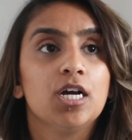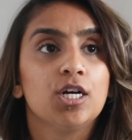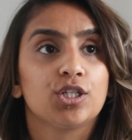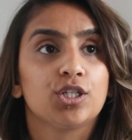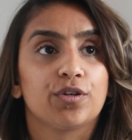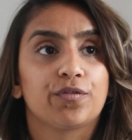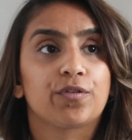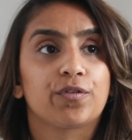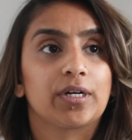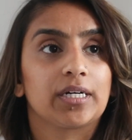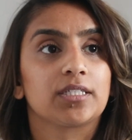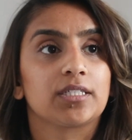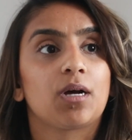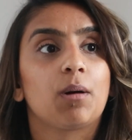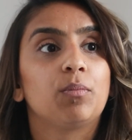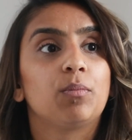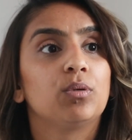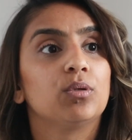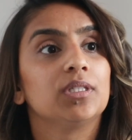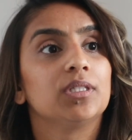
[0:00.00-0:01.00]
So for
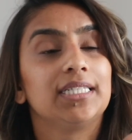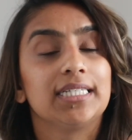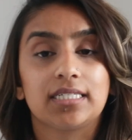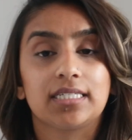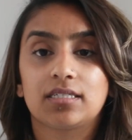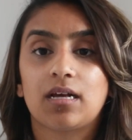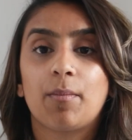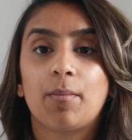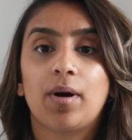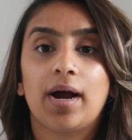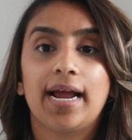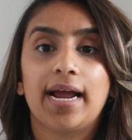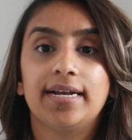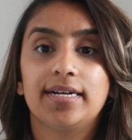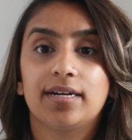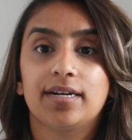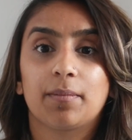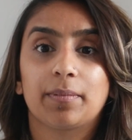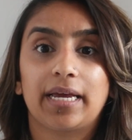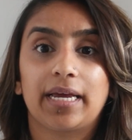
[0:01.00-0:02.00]
example, this summer I
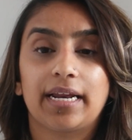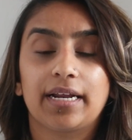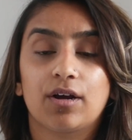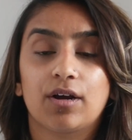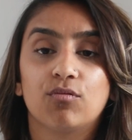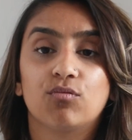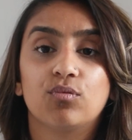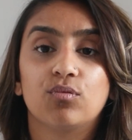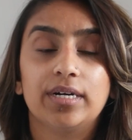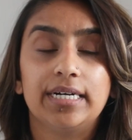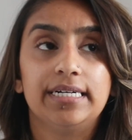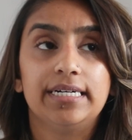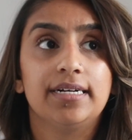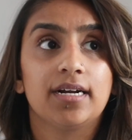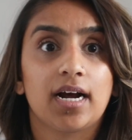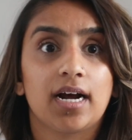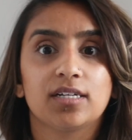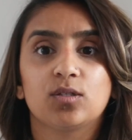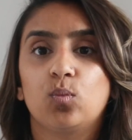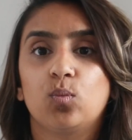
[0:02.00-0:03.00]
ended up getting a really
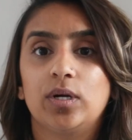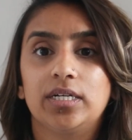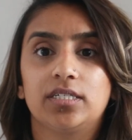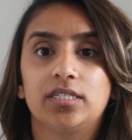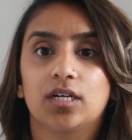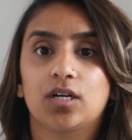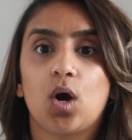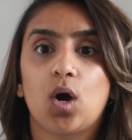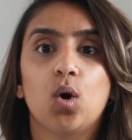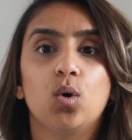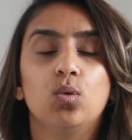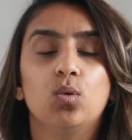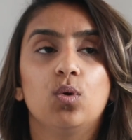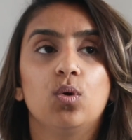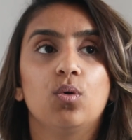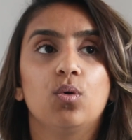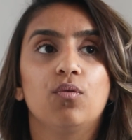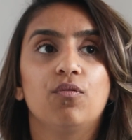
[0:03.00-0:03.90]
nice winter coat